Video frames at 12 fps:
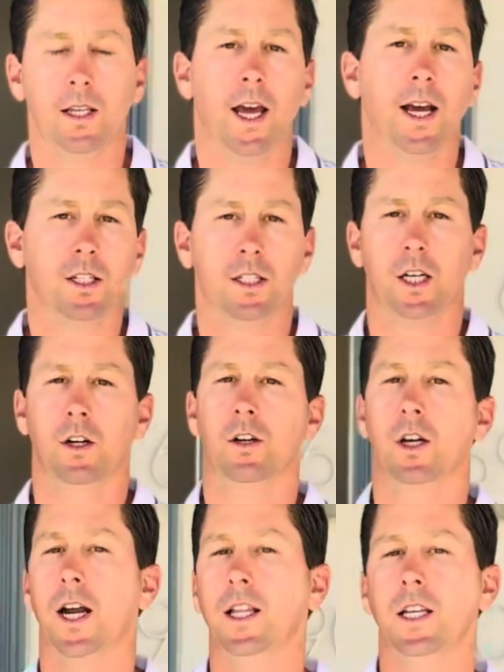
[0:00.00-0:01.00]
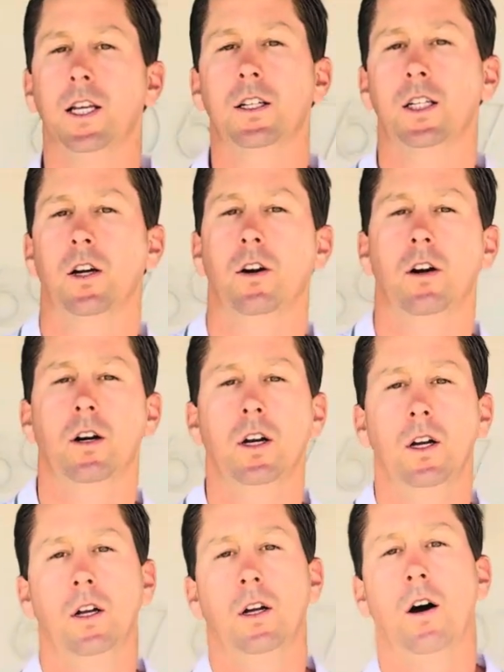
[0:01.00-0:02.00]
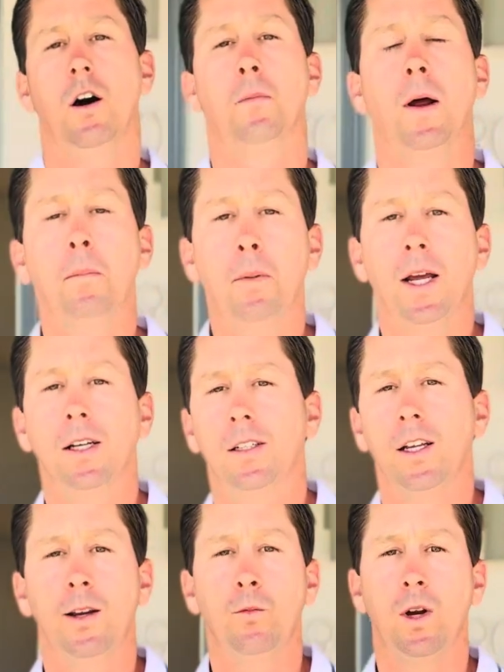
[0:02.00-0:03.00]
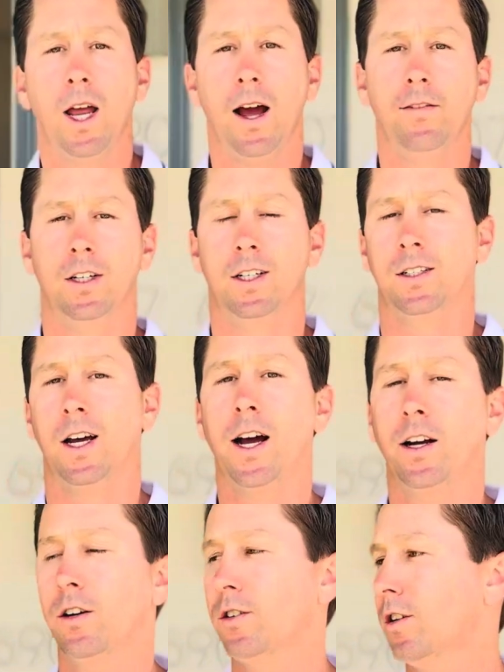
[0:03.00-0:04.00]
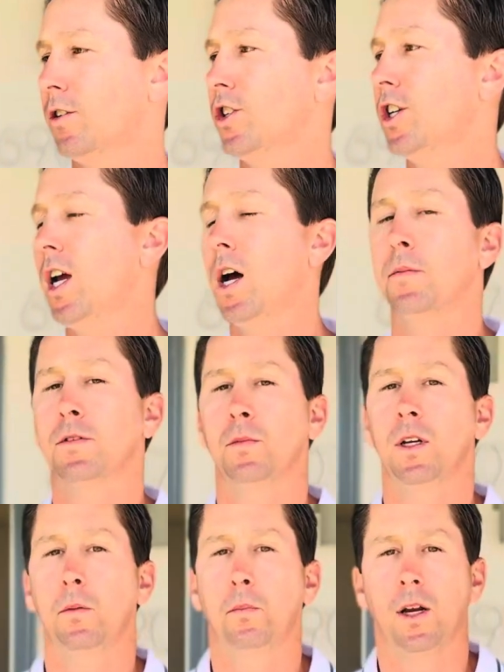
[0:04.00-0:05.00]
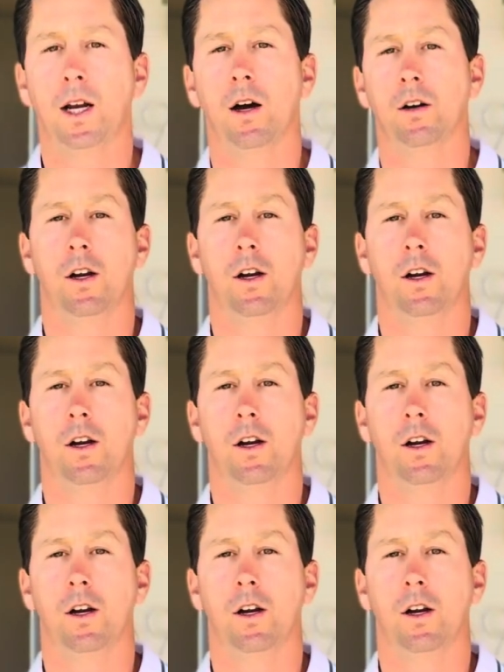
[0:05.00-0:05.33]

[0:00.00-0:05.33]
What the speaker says: the exterior and the interior. On my paint team, we have a designer, so she helps me pick out a